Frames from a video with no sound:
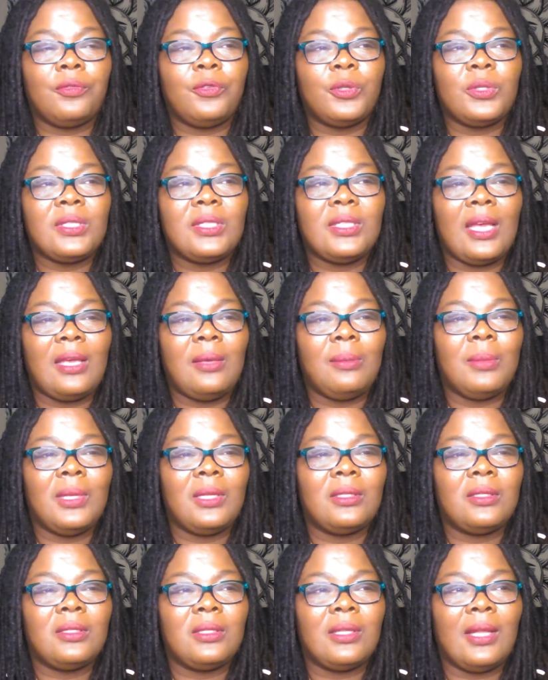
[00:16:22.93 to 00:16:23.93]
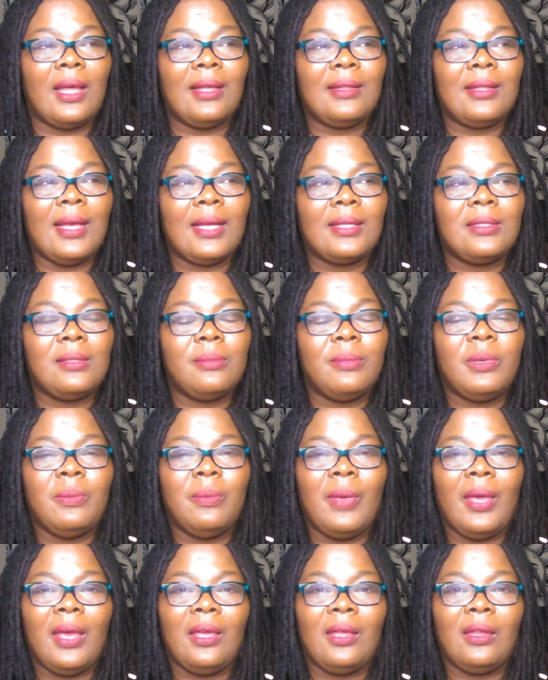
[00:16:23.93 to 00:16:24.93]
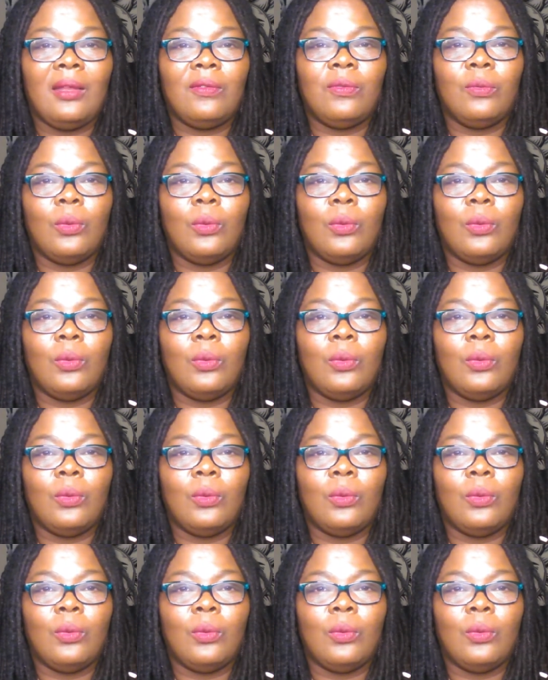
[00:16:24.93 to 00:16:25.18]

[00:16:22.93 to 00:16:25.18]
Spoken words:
statements like that to be made.